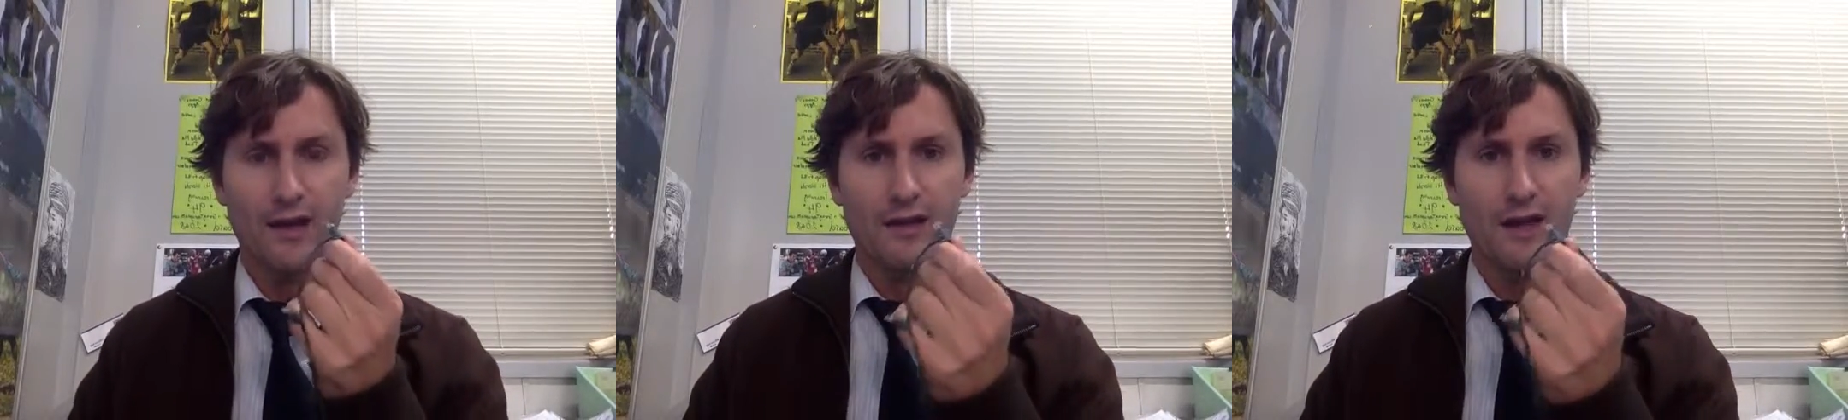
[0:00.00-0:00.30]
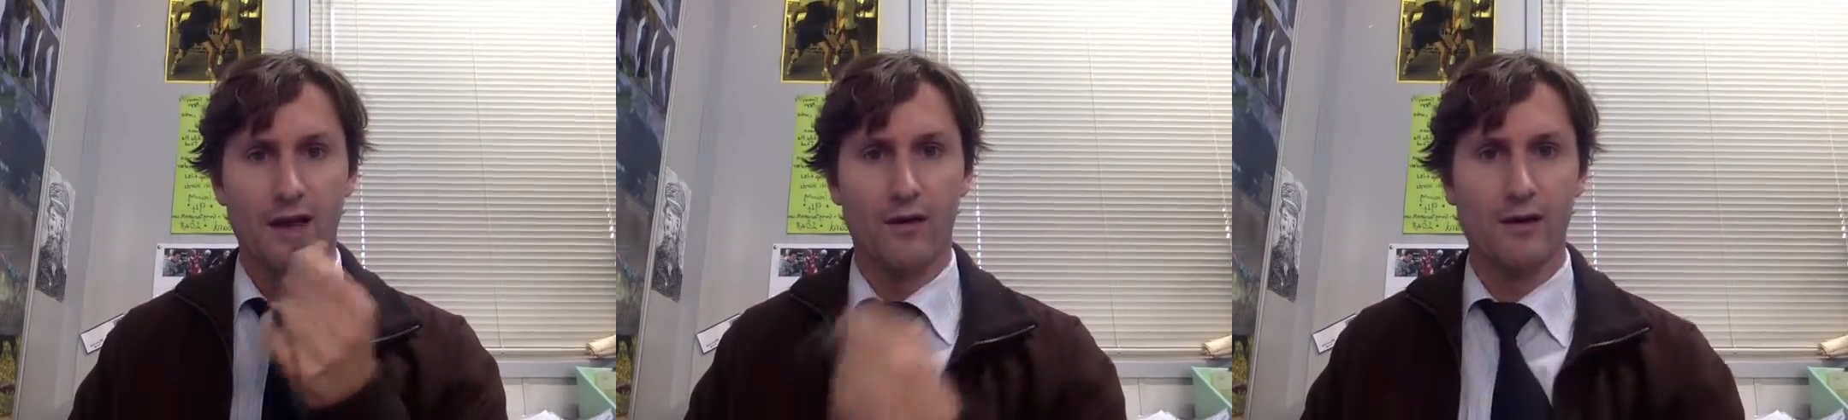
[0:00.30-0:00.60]

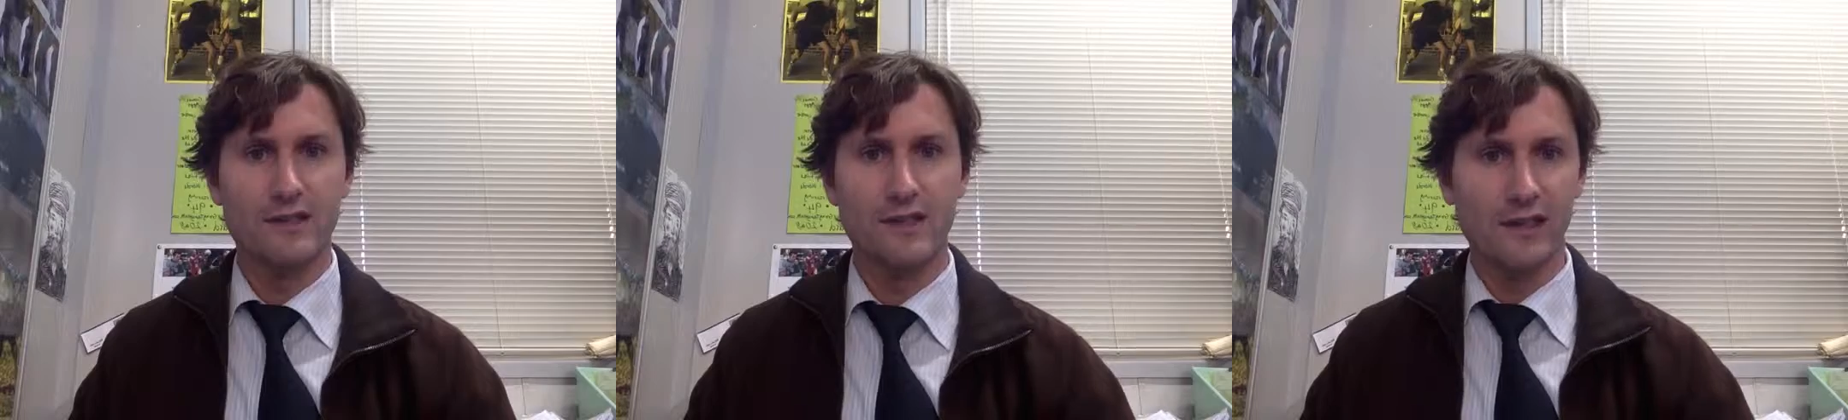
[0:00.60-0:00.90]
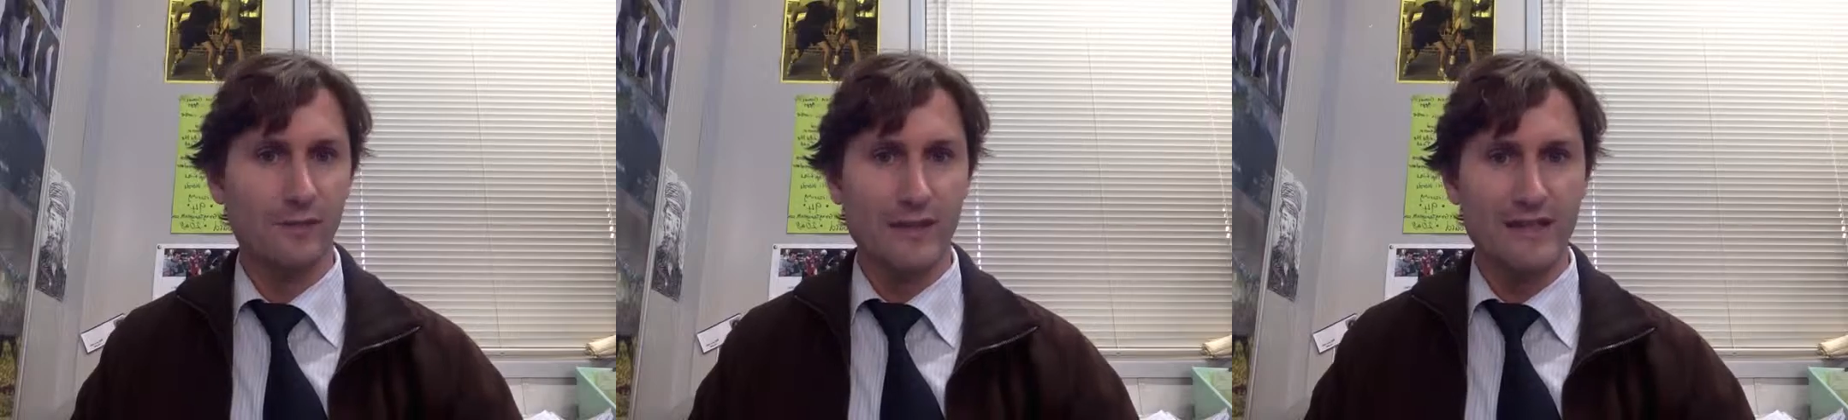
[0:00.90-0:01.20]
Now, it's a
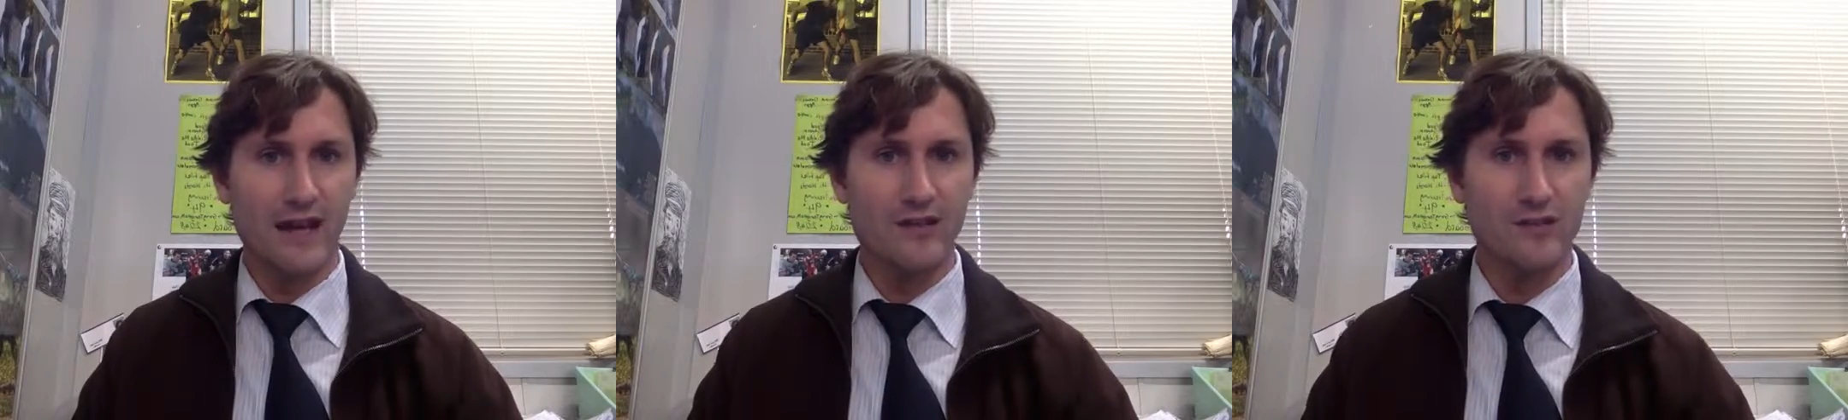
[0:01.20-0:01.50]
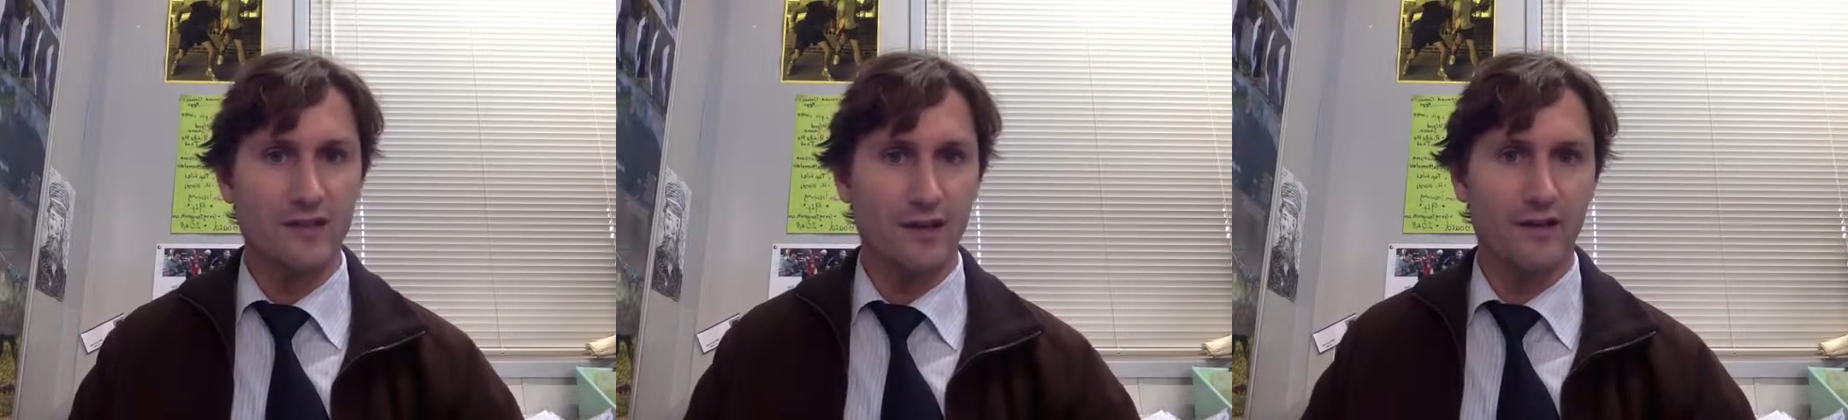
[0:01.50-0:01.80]
little bit
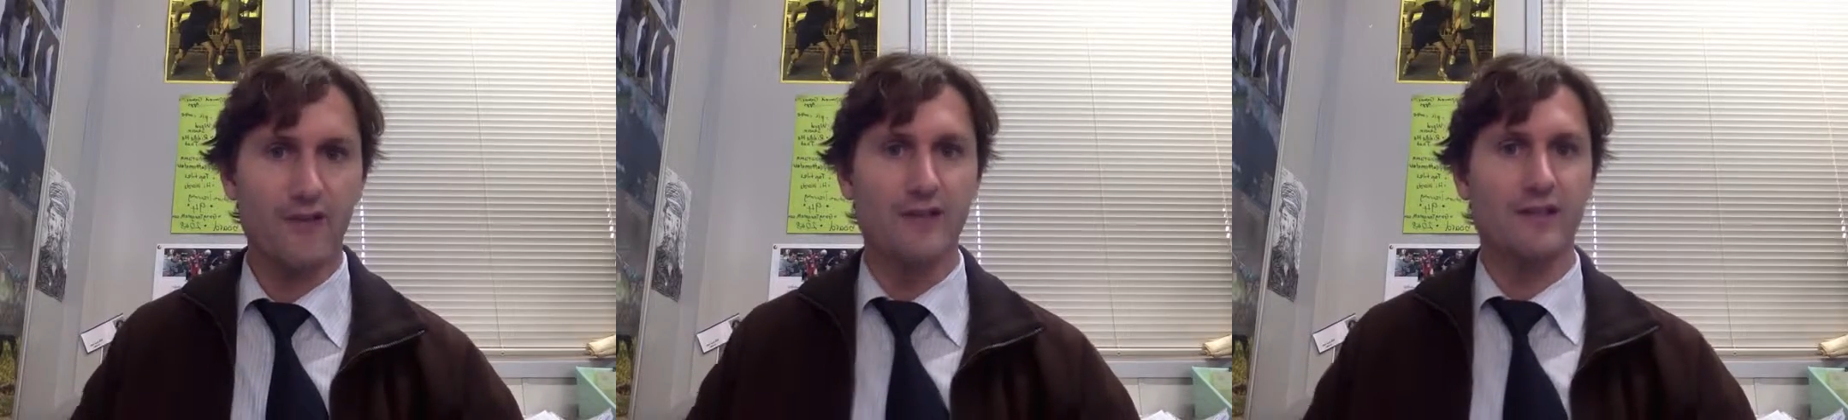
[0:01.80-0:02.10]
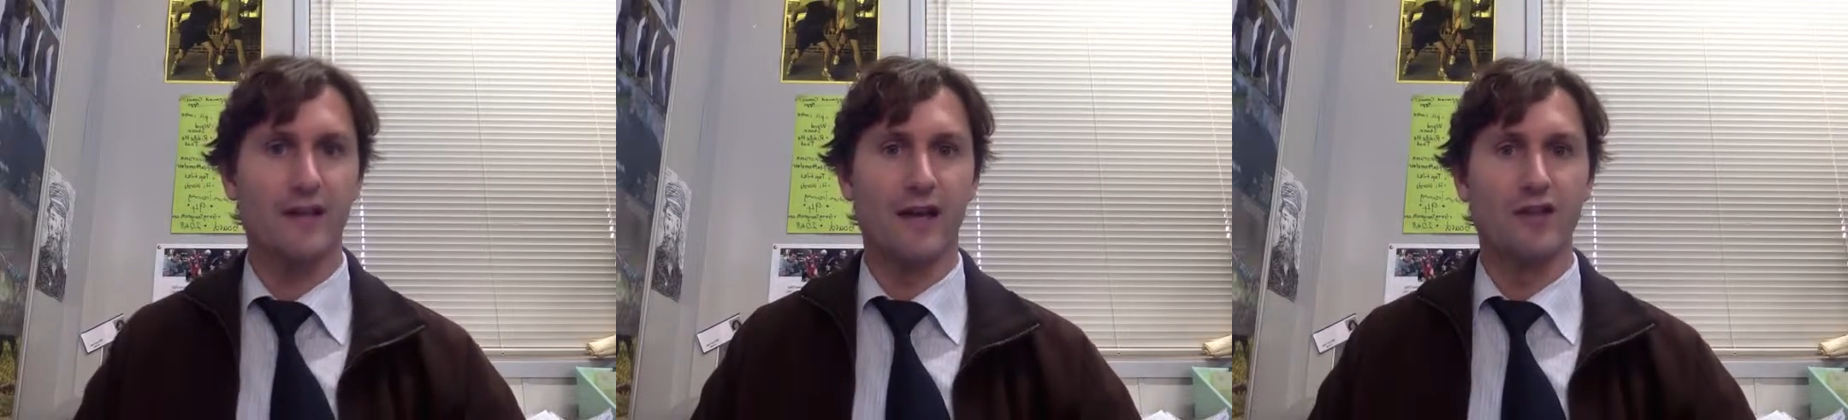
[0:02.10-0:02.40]
dangerous in an
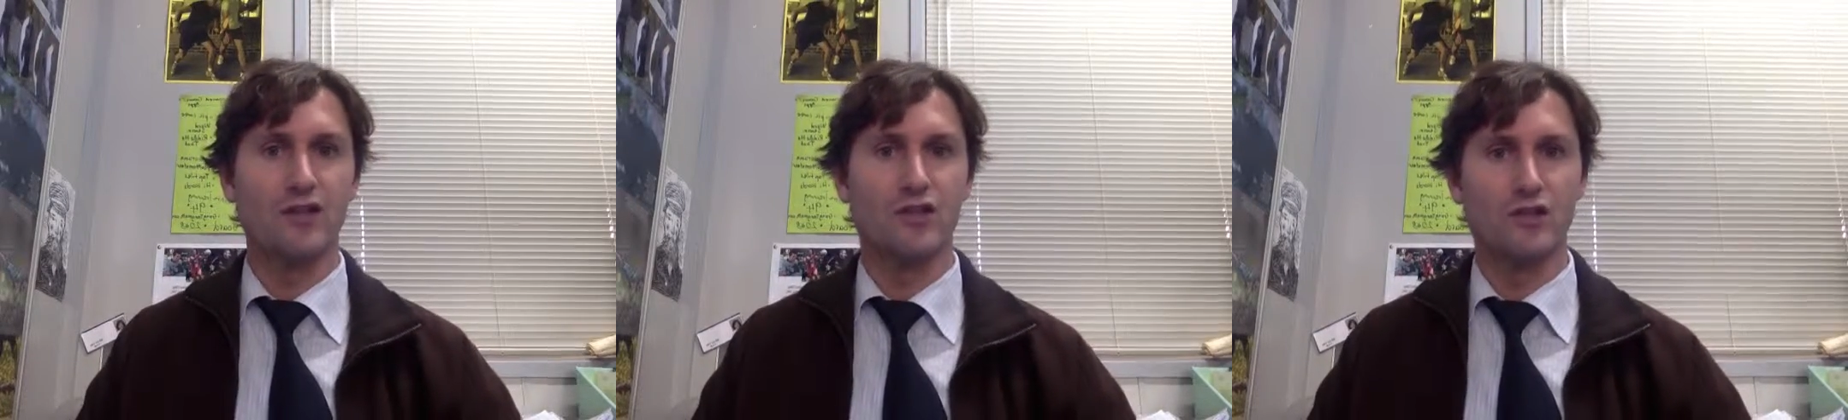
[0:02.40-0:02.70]
investigation